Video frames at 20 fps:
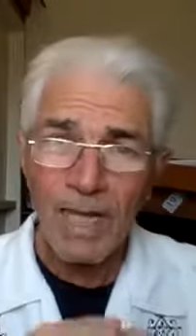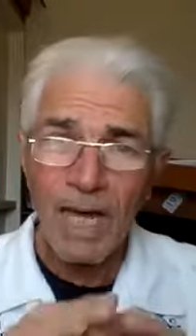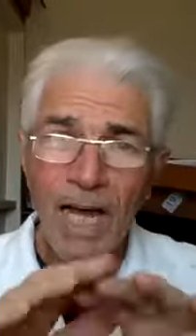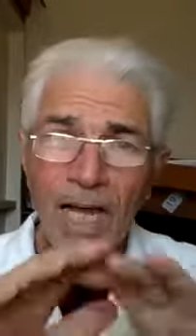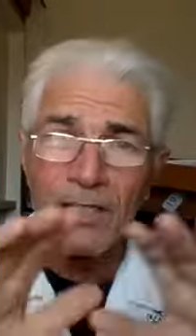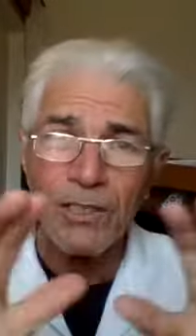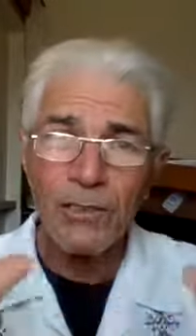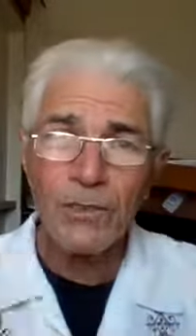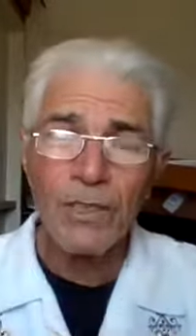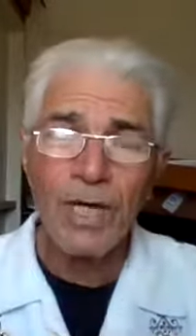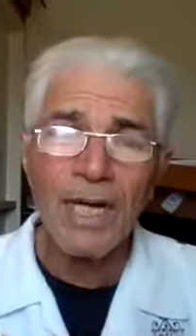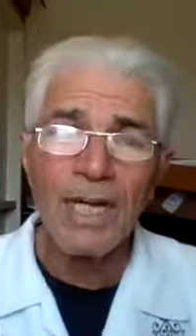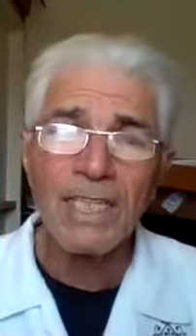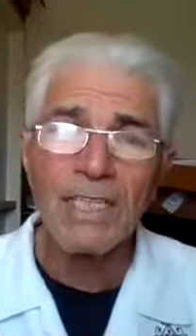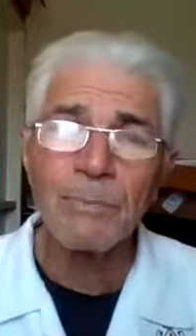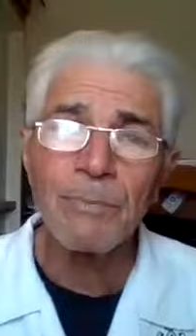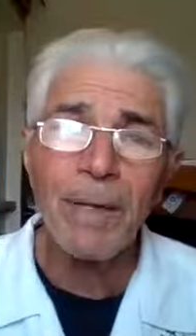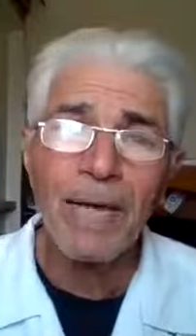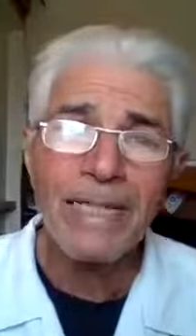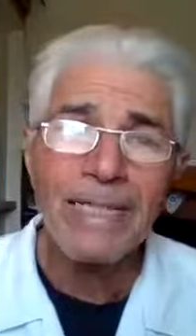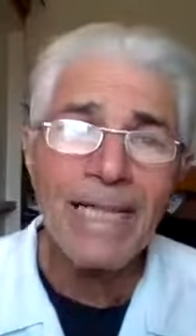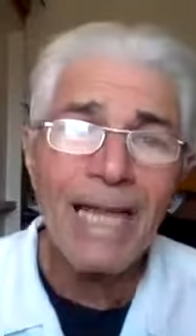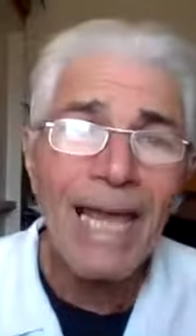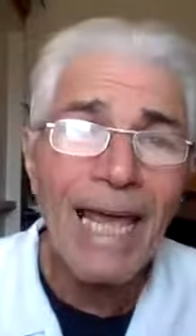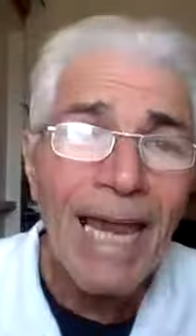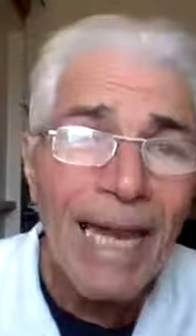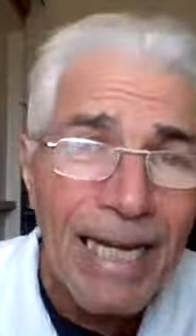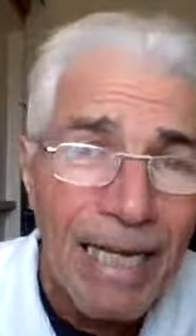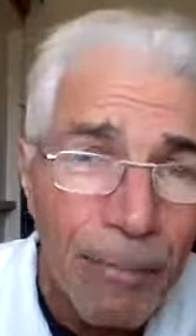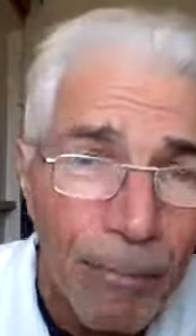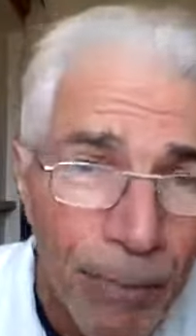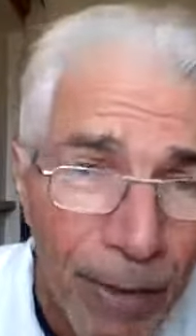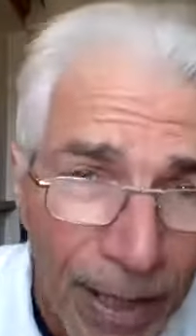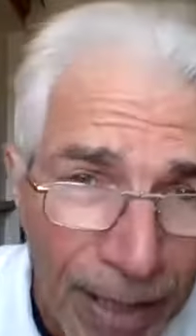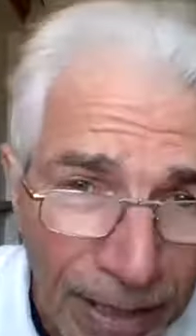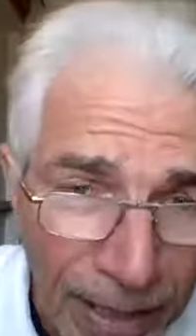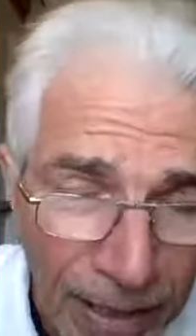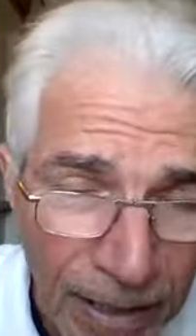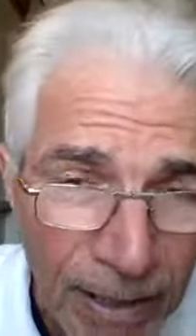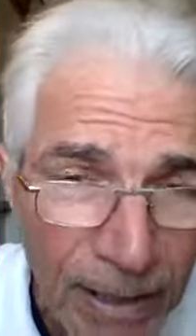I do not expect
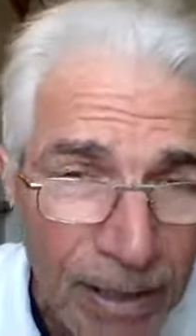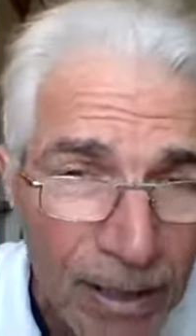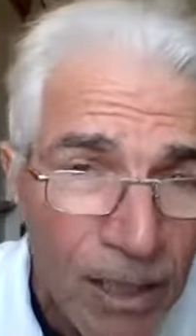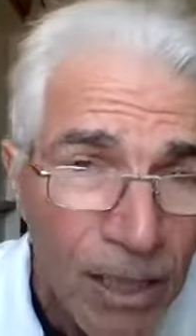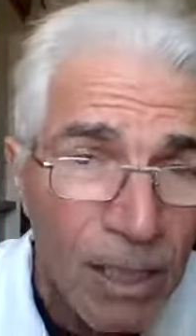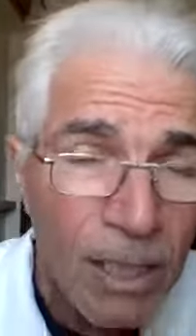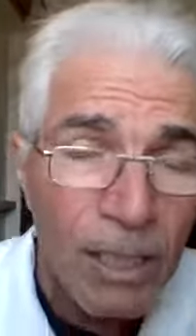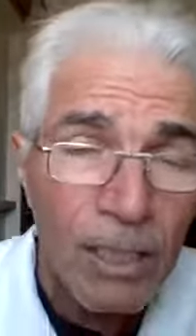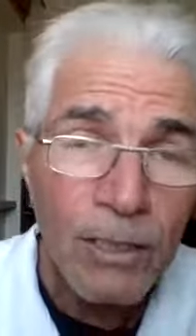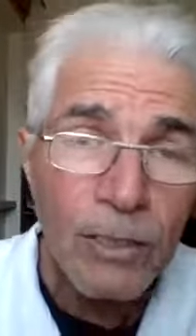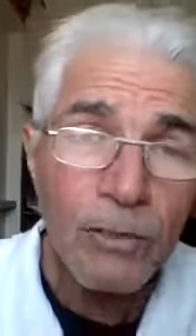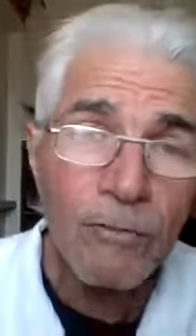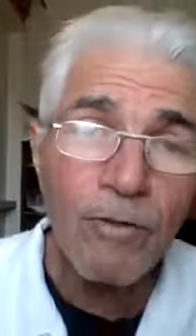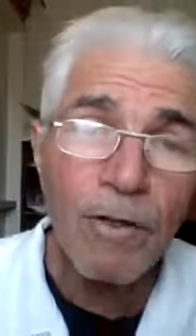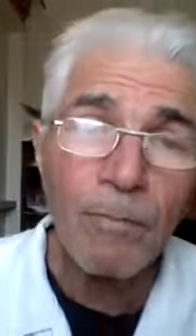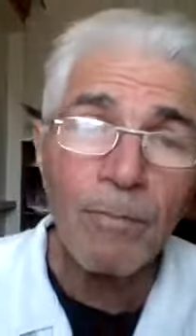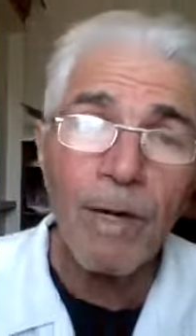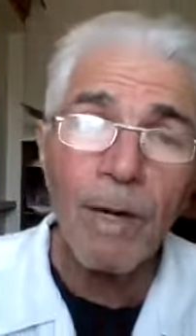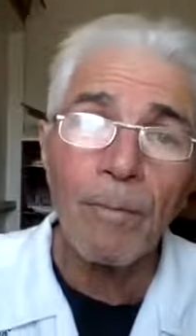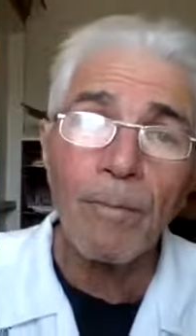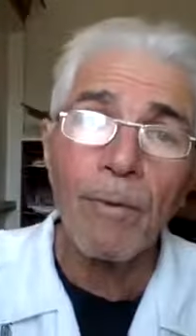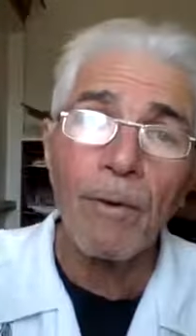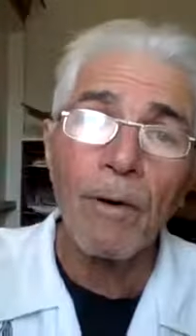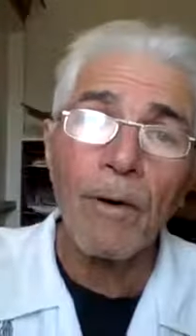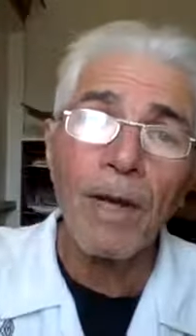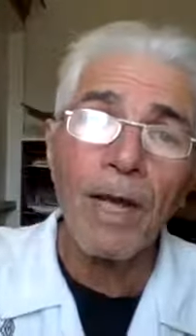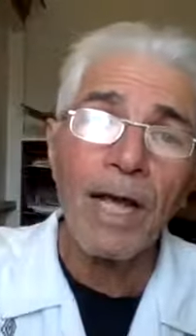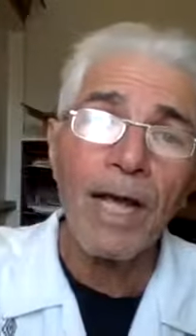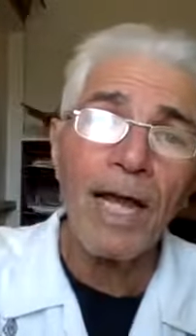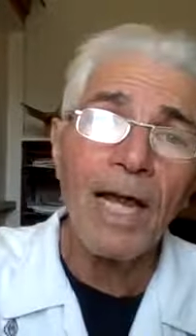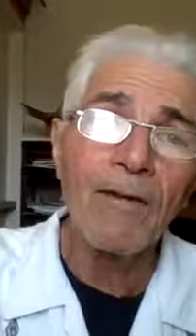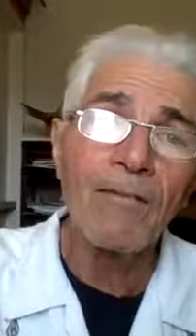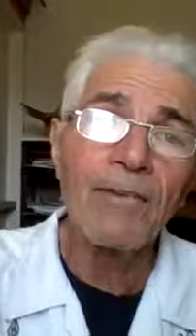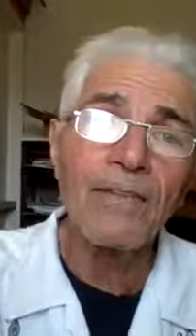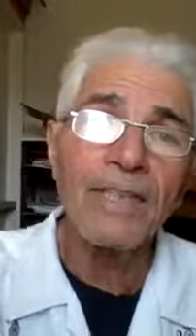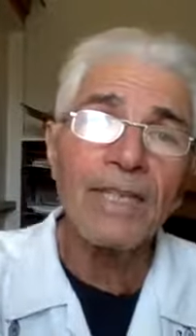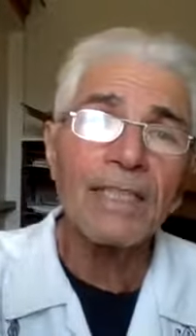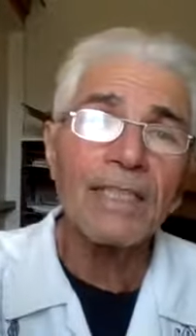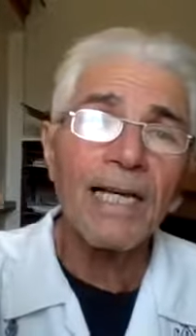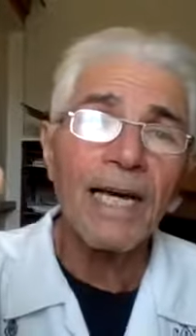anybody to remember
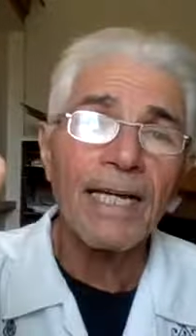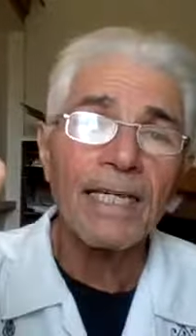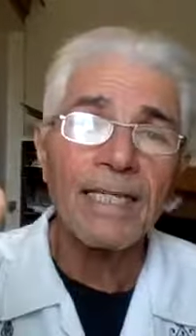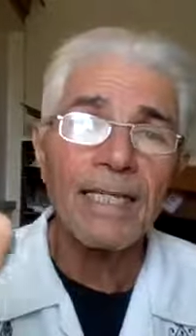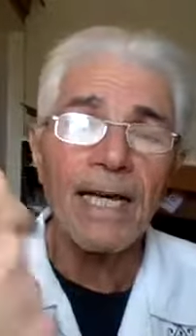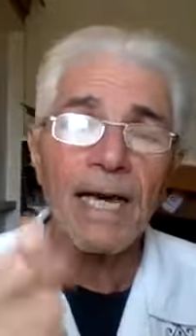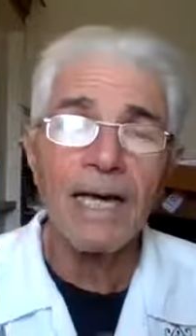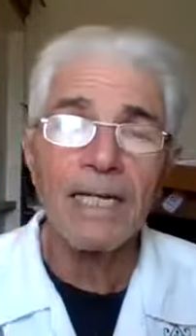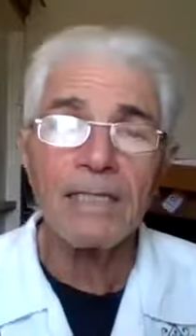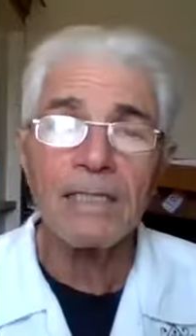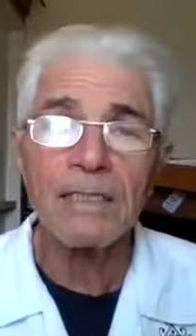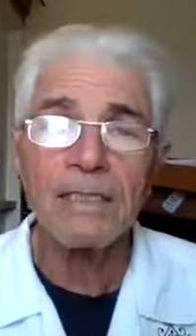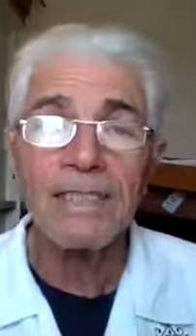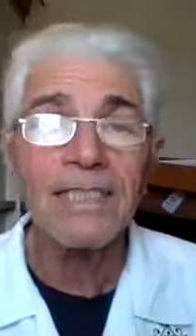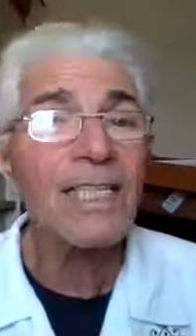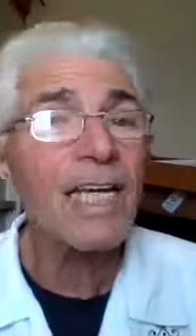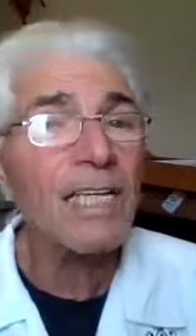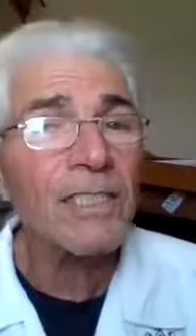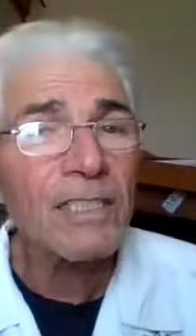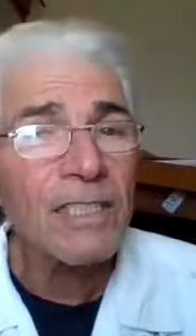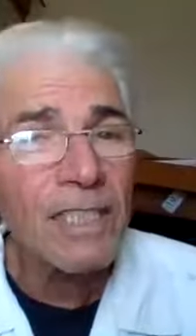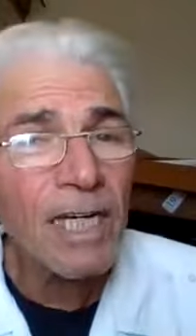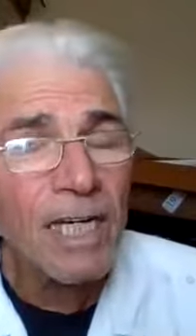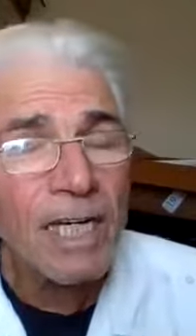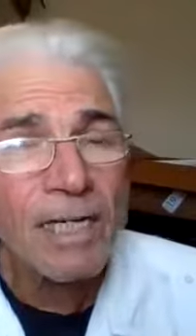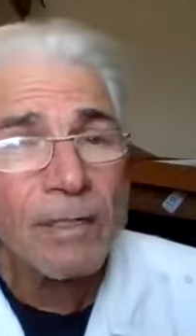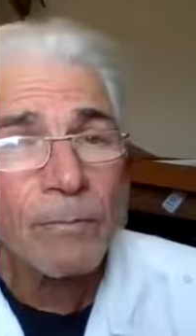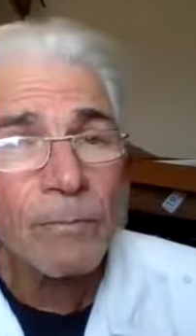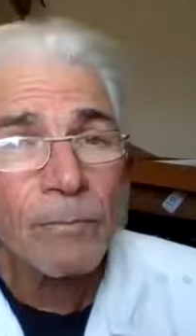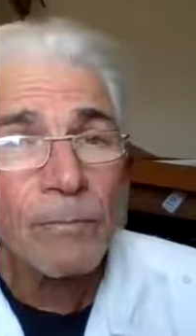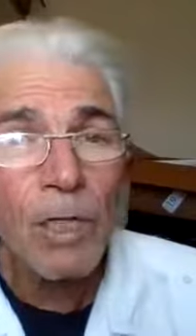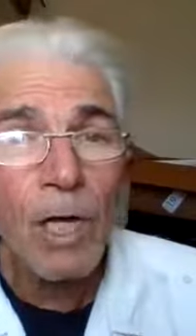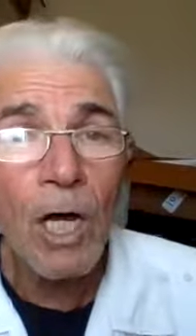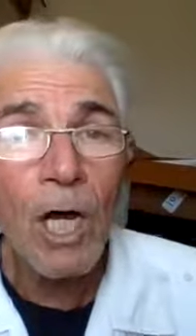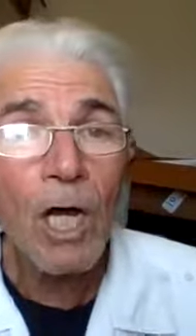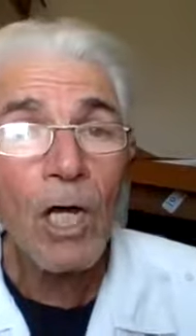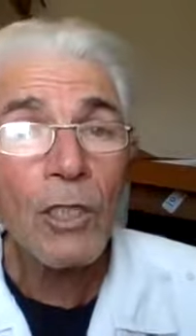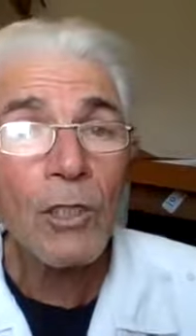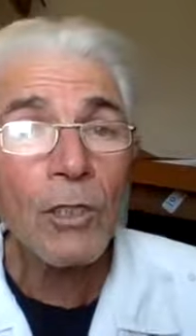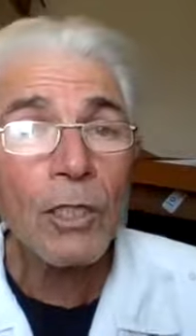everything like that. It takes time.
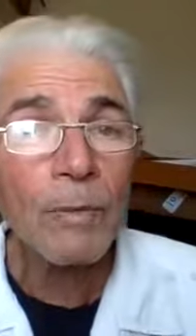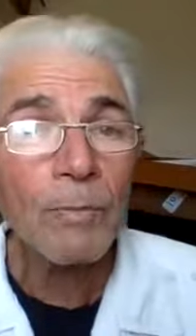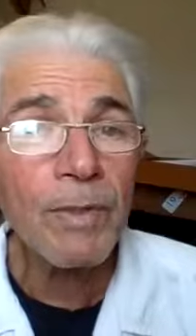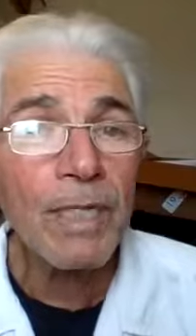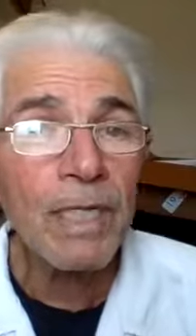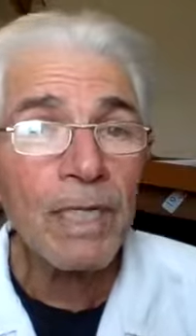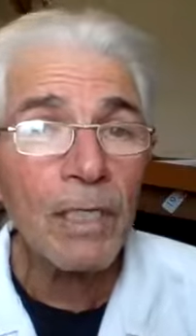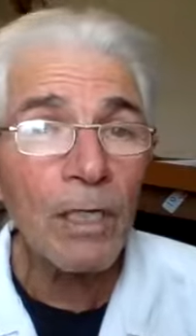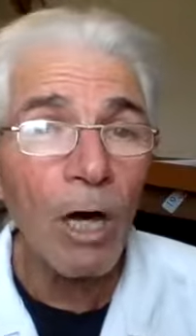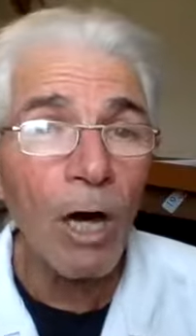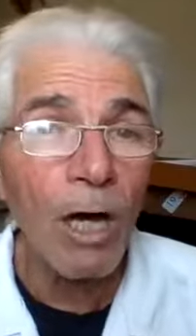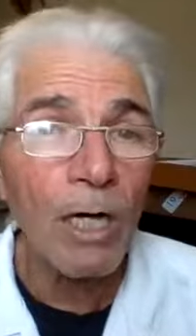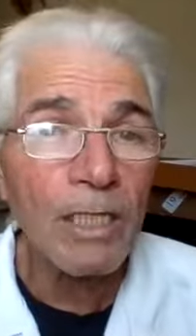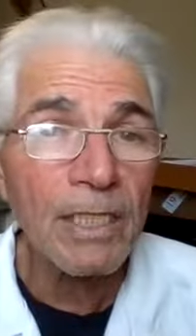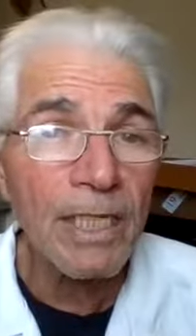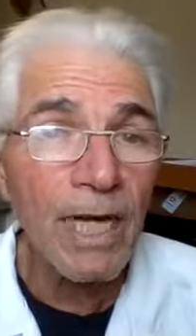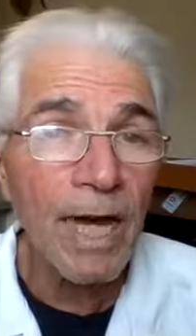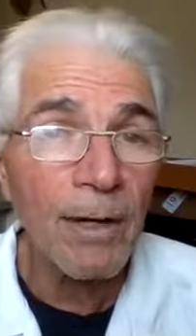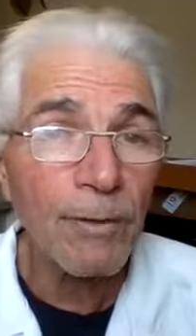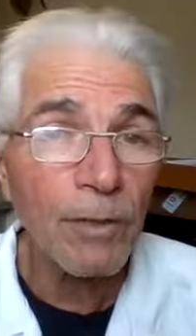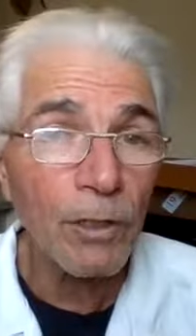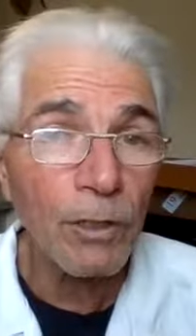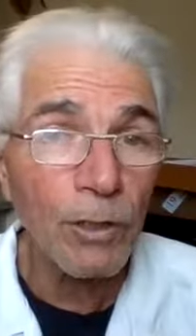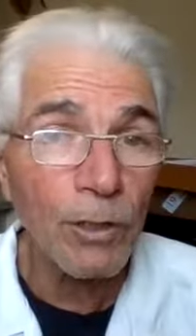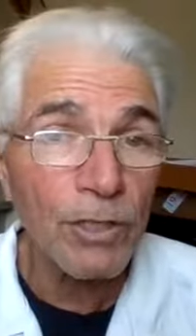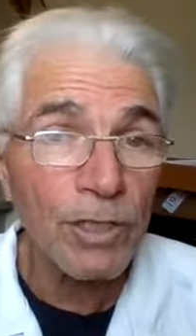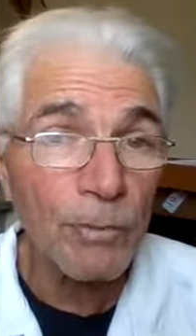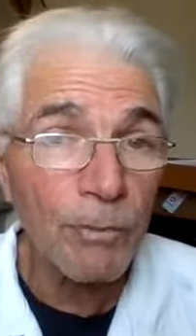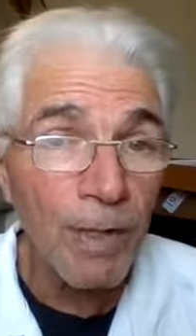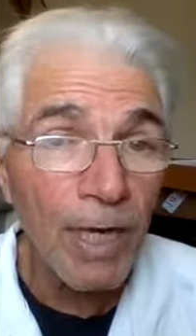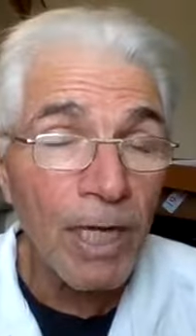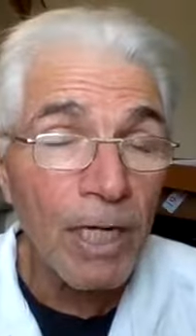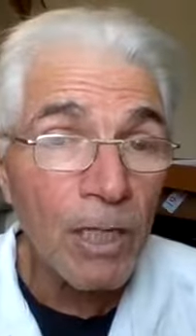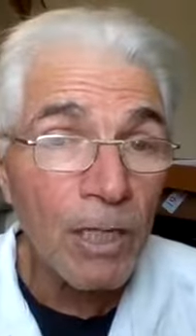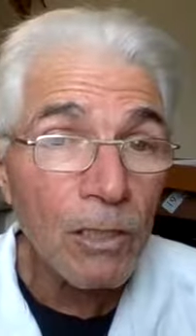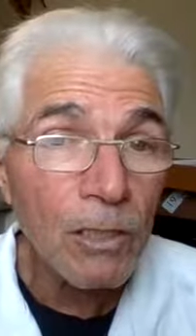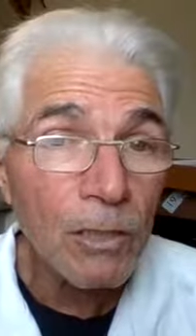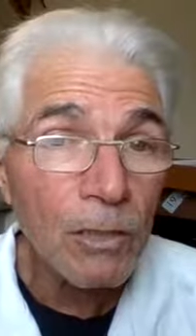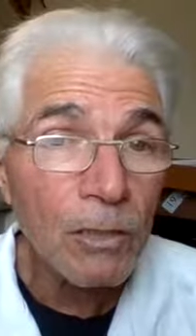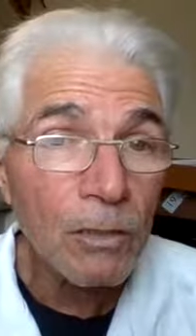It took me a long time to learn
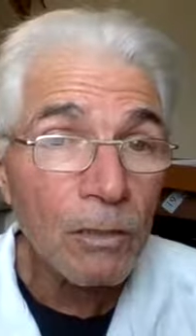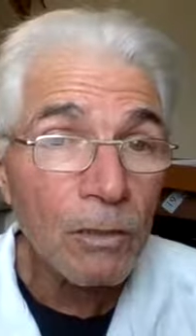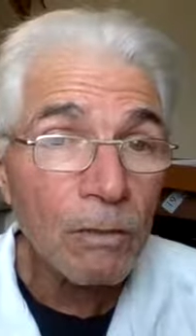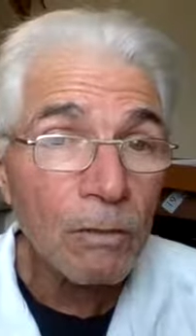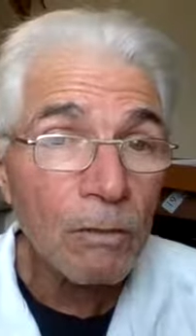Spanish,